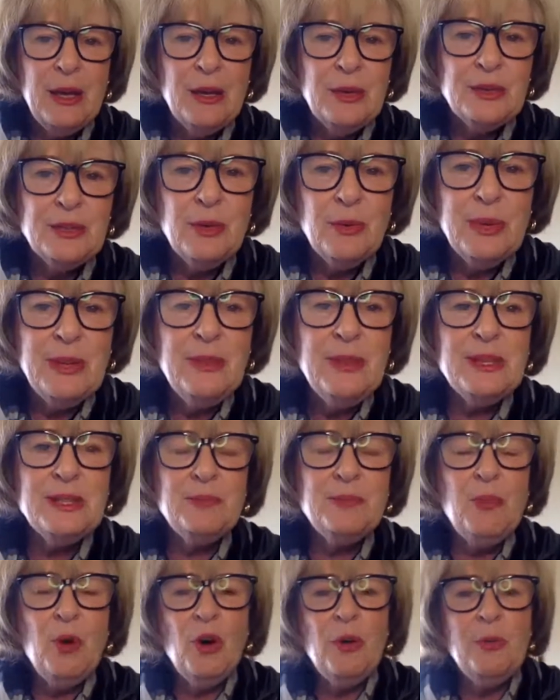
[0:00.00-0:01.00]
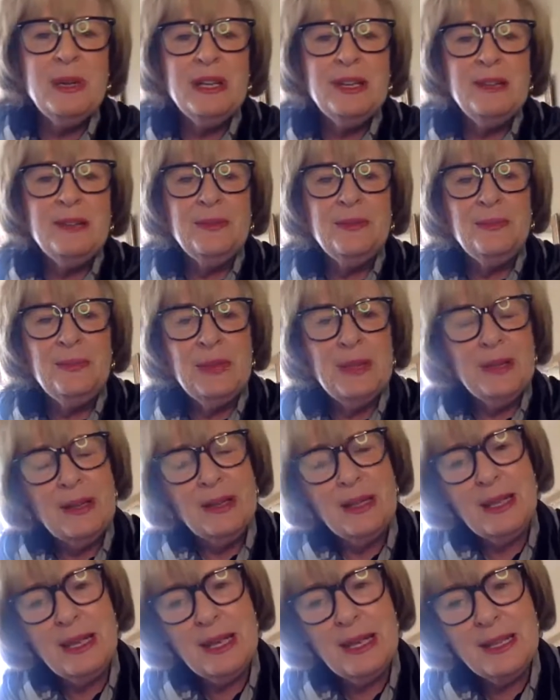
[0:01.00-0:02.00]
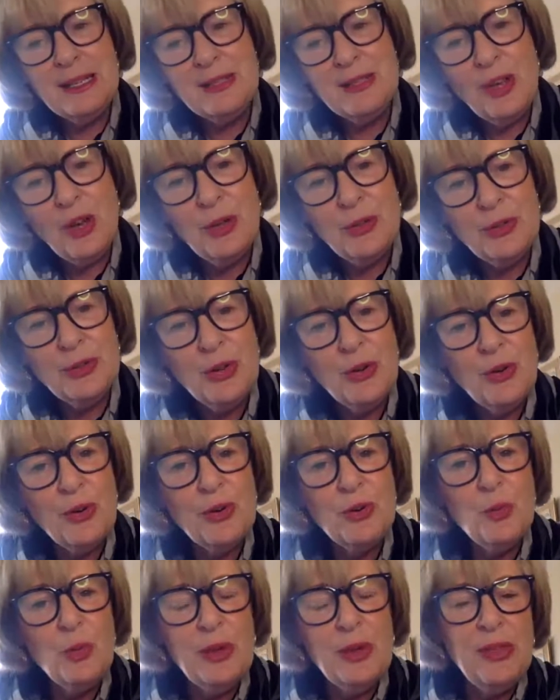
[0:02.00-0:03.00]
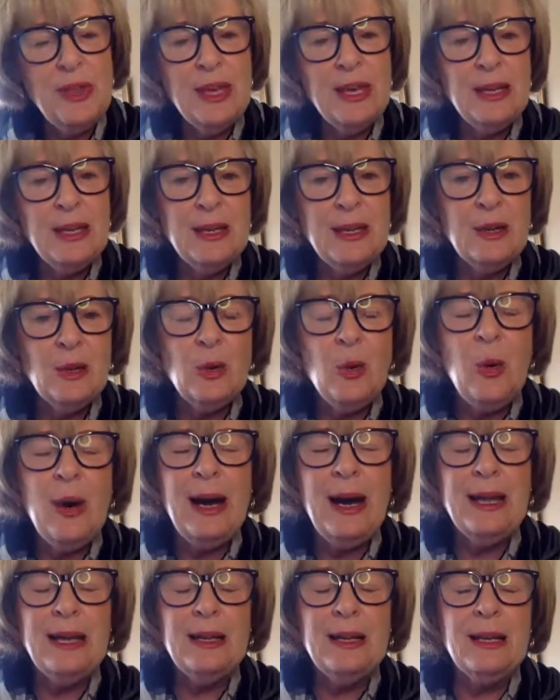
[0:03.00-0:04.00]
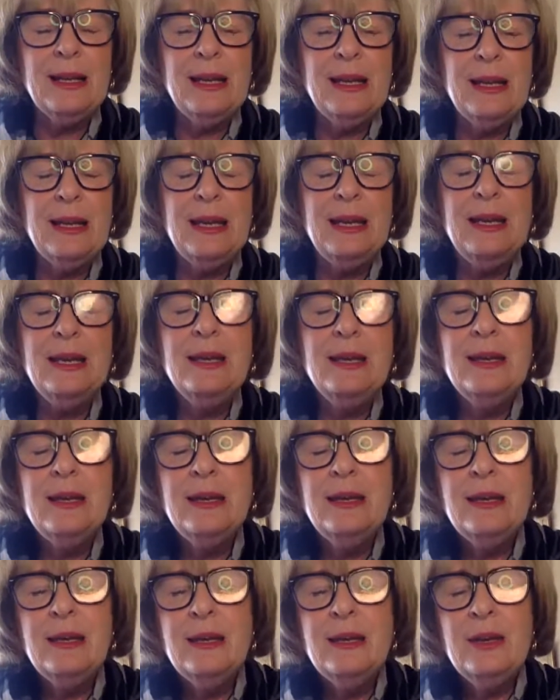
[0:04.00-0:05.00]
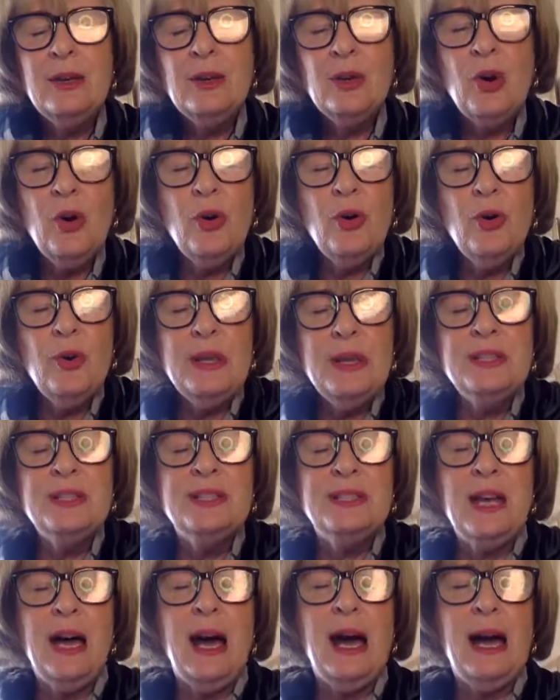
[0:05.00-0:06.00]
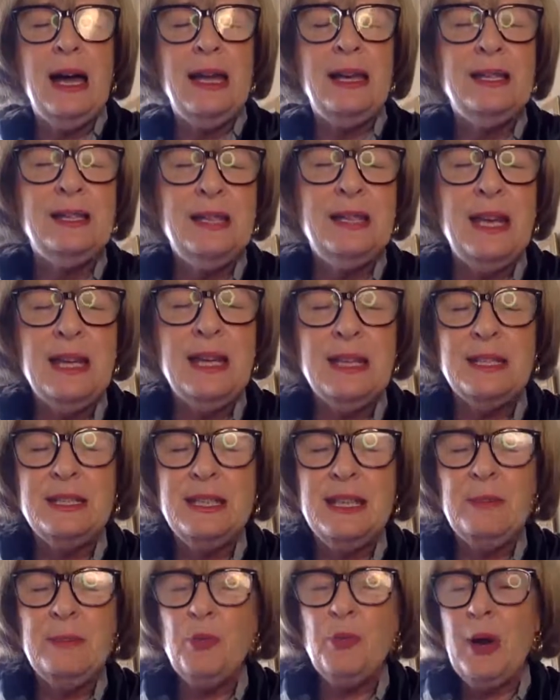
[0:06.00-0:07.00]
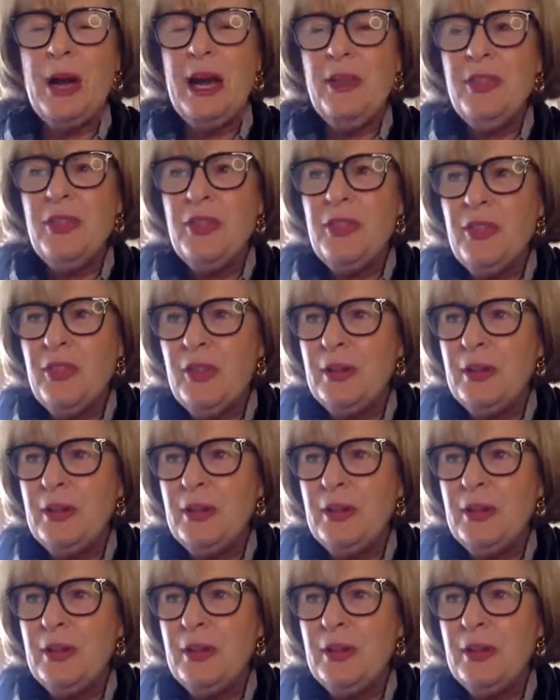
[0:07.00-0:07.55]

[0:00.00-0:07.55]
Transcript: So in this moment, let us all turn within and quietly go inside and take a deep breath